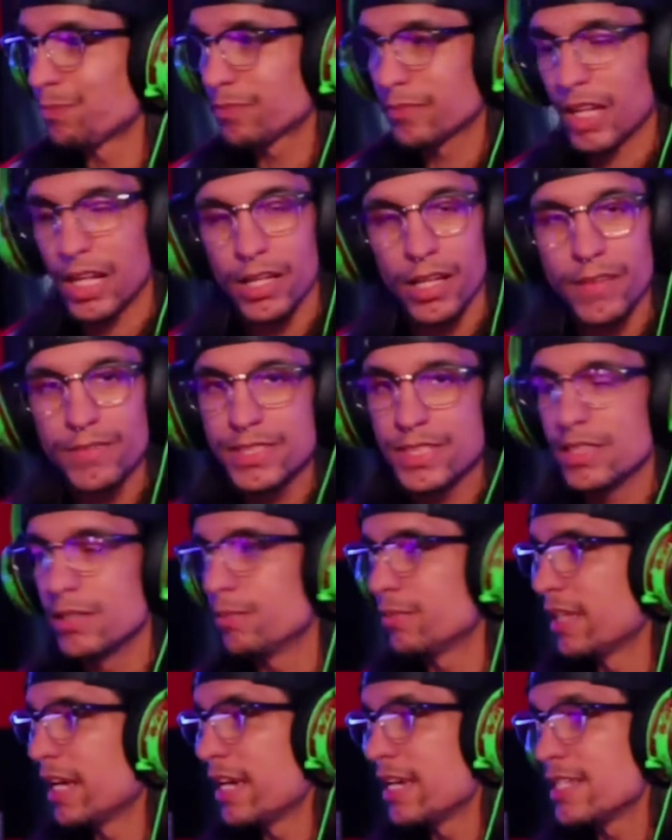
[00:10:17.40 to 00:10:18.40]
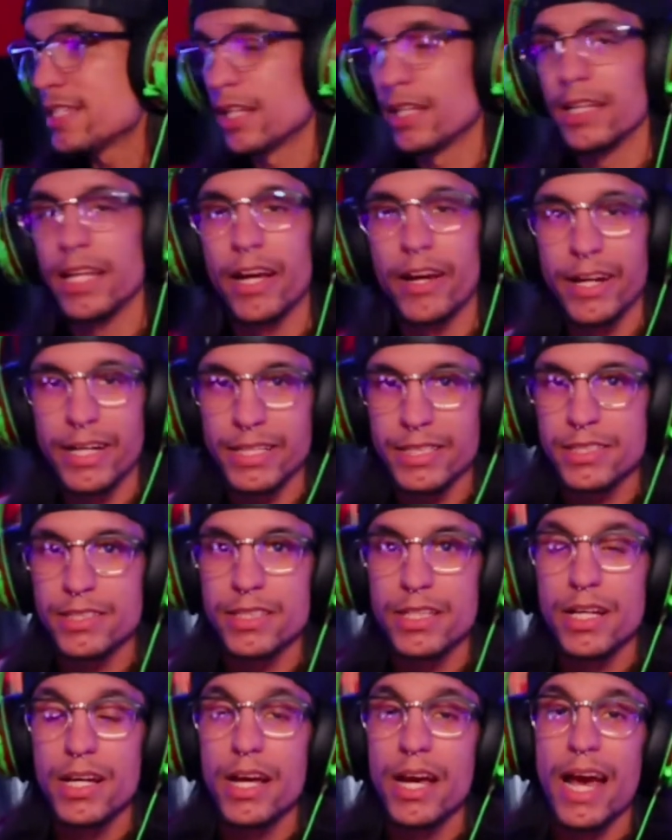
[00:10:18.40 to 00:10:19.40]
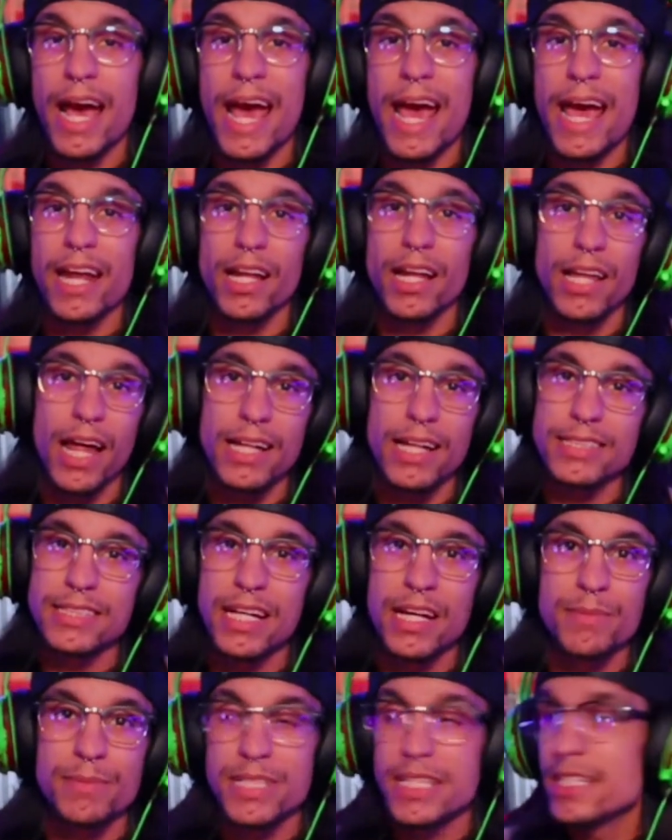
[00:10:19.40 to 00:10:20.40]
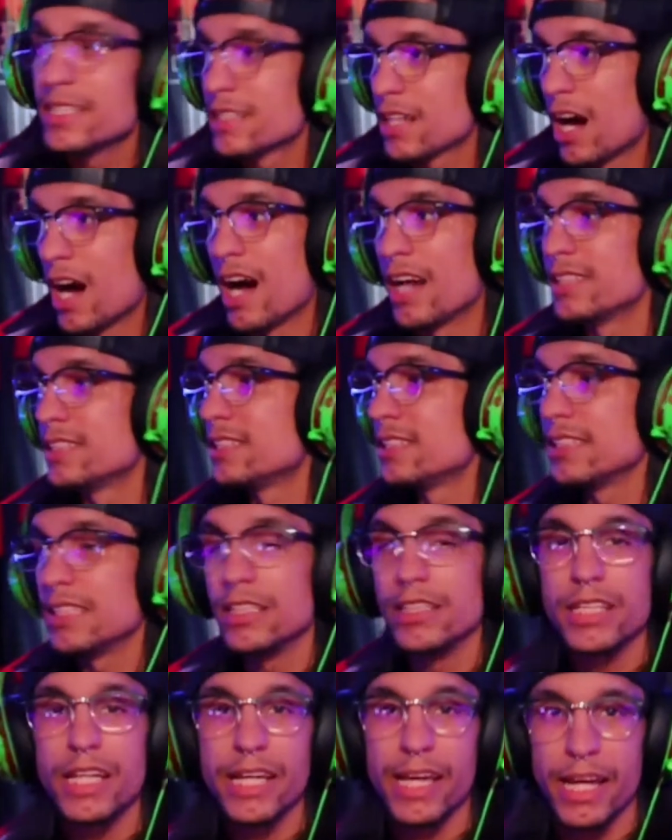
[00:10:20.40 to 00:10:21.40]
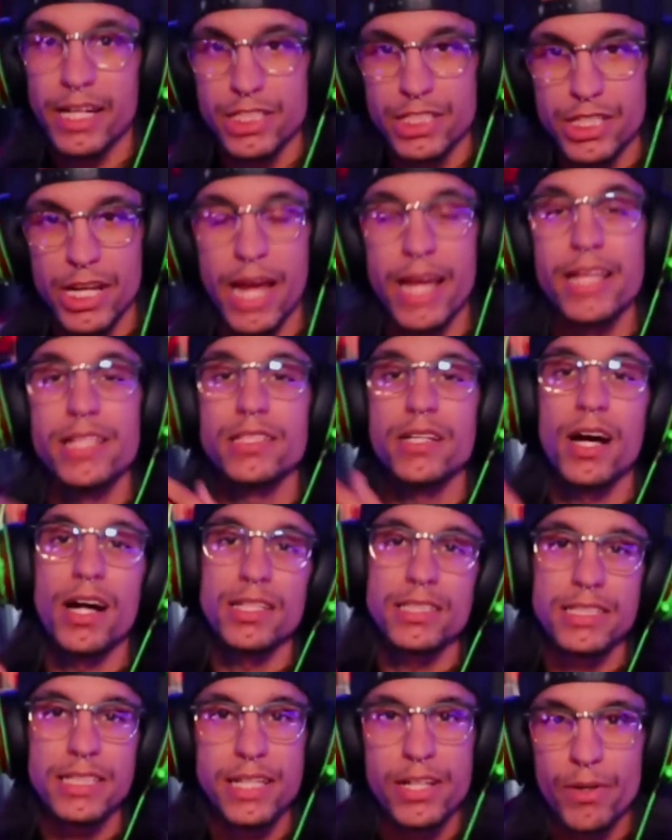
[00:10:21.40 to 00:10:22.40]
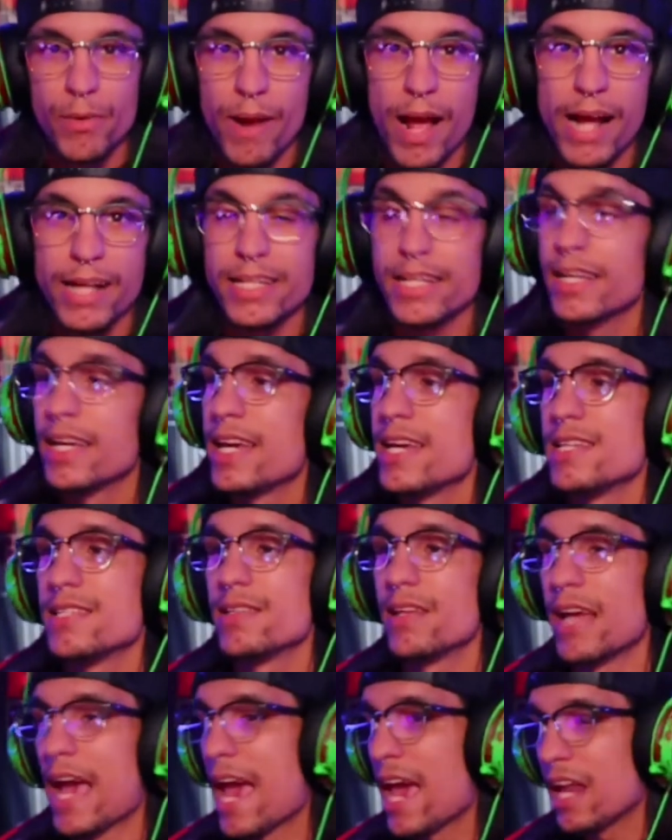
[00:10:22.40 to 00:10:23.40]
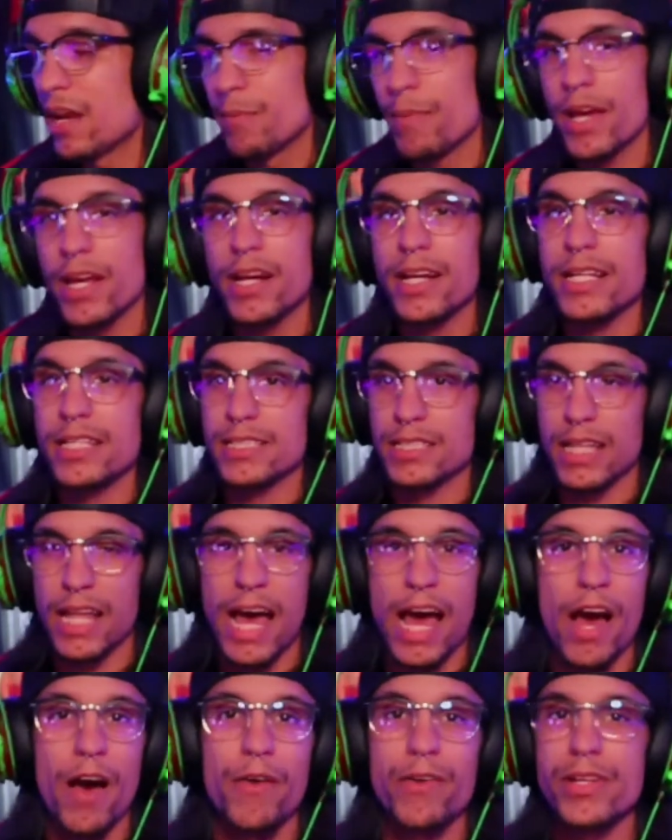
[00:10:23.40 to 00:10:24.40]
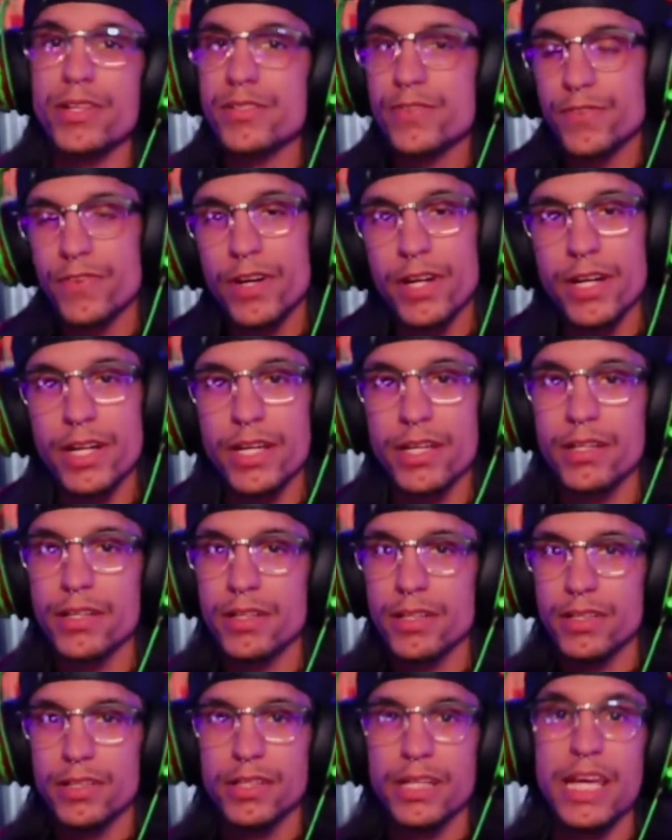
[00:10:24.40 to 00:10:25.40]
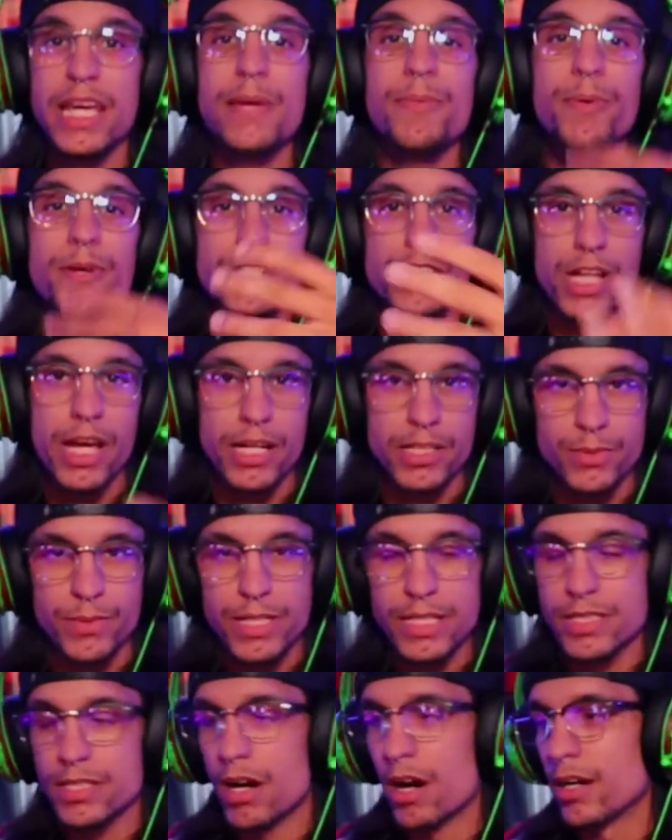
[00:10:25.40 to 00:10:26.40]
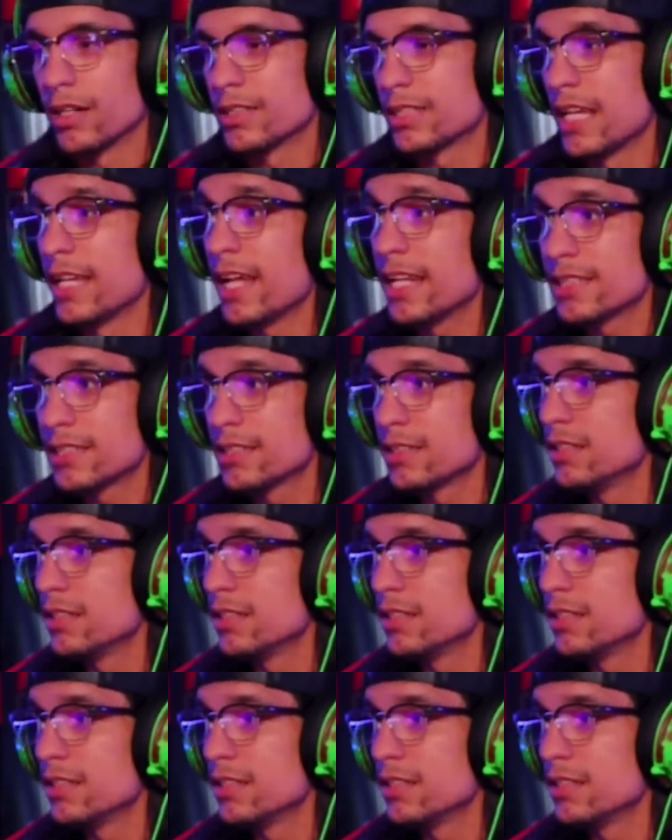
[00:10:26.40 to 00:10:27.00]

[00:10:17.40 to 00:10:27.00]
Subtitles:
Love Tim, think he's hilarious. And a lot of times he's constantly looking at his chat. He's constantly interacting. He's animated, he's loud, he's funny. He projects when he talks. And that's